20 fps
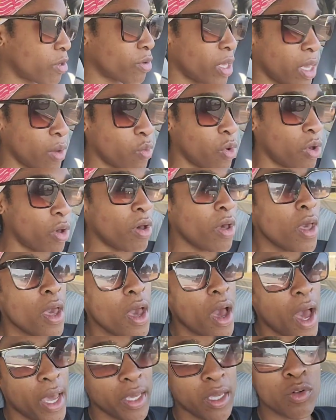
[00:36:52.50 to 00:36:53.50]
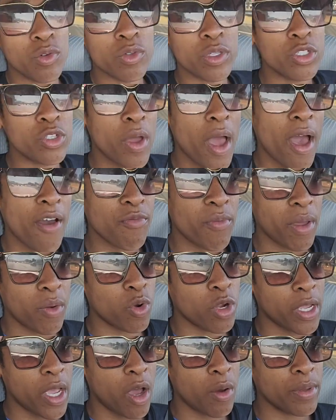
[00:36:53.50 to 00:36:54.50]
okay, well, I can only do half my
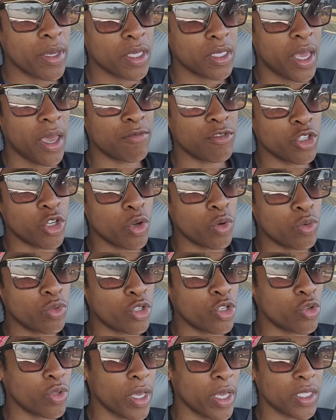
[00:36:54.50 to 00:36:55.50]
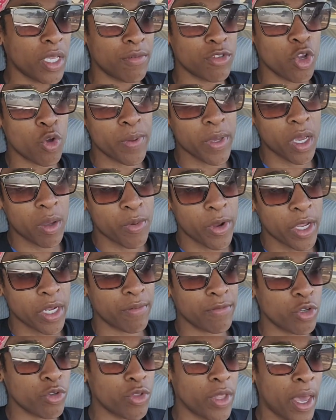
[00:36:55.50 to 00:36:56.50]
workout because I have to go do this, I have to go pick up Reagan, I
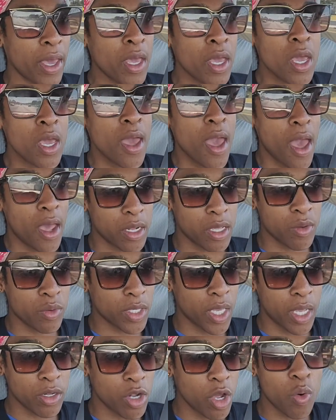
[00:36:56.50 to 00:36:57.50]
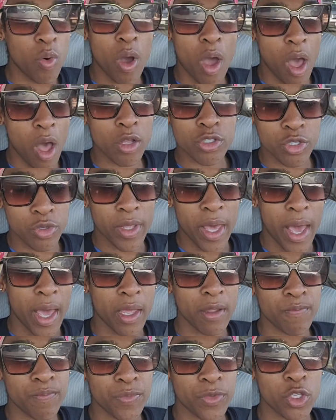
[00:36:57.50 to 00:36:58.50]
have to go do that. And he was like, no, I'll do
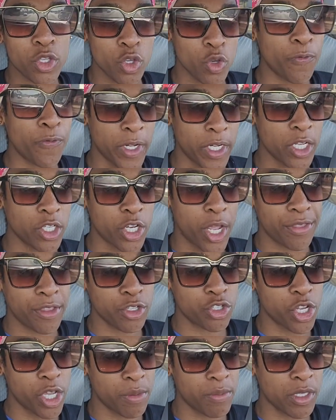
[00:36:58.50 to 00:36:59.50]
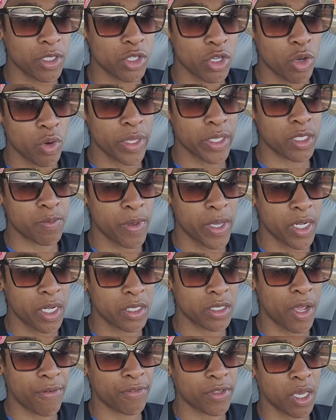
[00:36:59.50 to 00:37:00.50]
that. You finish at the gym. And so it's
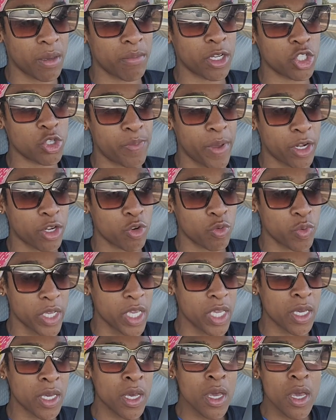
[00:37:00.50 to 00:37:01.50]
been definitely a much better week